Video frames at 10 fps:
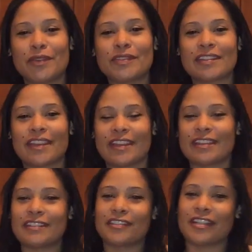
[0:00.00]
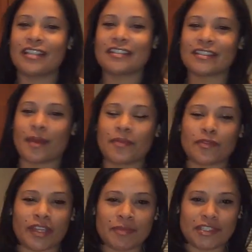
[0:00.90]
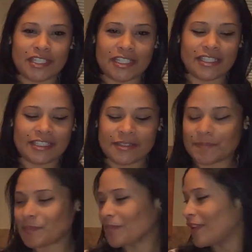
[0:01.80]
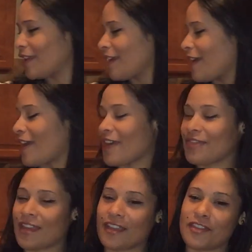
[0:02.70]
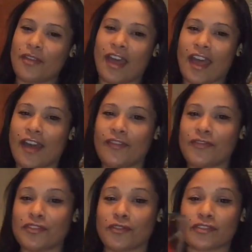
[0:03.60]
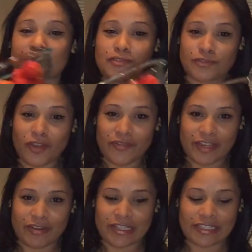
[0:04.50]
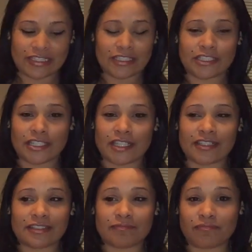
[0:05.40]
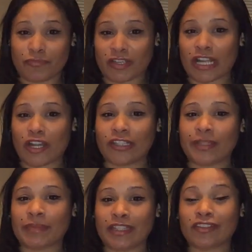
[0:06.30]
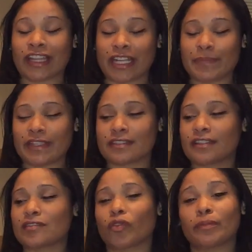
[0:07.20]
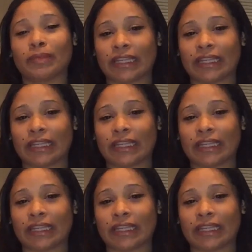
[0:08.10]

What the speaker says: be using is just some cream cheese, and then you have your strawberries. We're gonna cut them into tiny pieces or